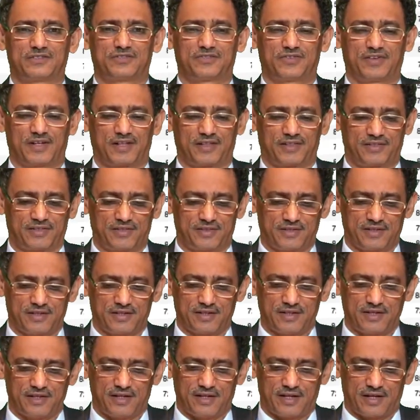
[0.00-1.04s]
filled
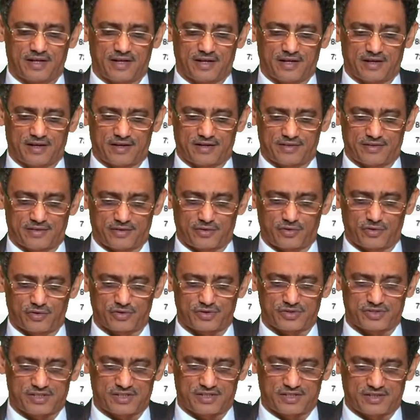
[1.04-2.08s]
the
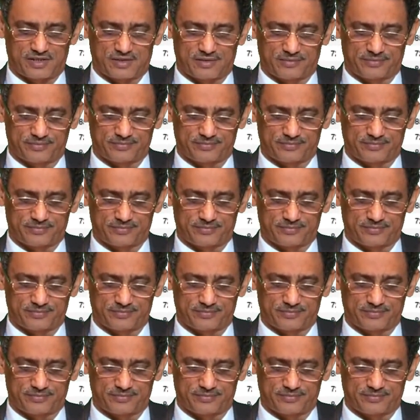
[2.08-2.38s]
course here.